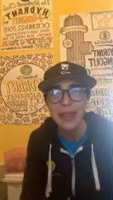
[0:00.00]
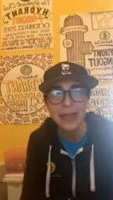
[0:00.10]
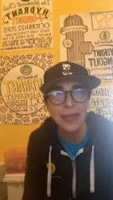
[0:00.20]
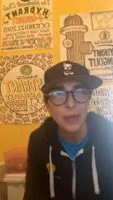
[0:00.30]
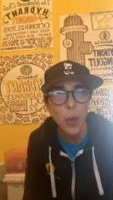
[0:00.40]
at
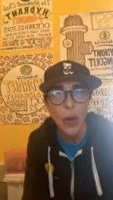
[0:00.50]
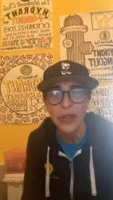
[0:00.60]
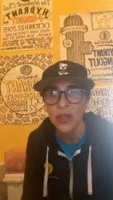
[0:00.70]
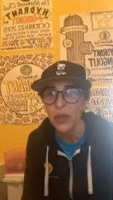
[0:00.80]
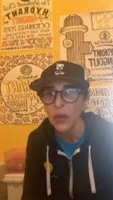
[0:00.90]
this
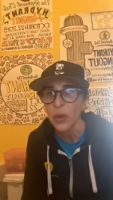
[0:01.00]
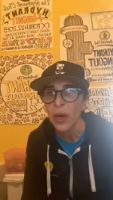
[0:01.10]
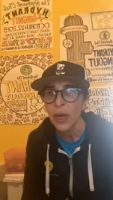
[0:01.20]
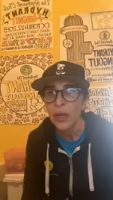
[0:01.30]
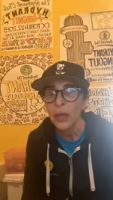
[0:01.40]
point to,
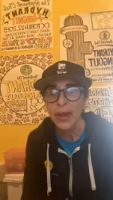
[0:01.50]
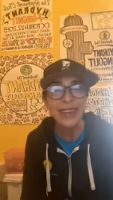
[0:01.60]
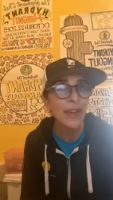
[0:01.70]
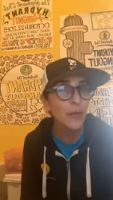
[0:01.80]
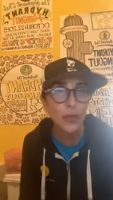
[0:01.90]
you know, I
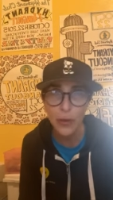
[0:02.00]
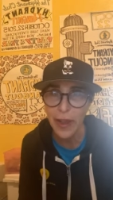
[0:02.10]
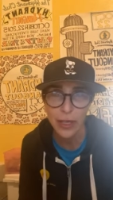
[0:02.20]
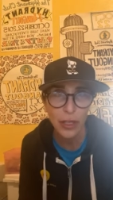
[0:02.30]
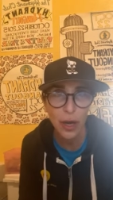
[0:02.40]
never
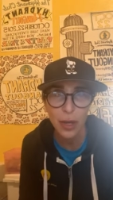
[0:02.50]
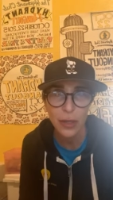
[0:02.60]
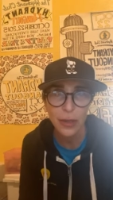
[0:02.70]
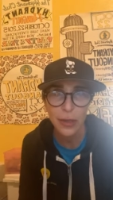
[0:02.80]
strike a dog,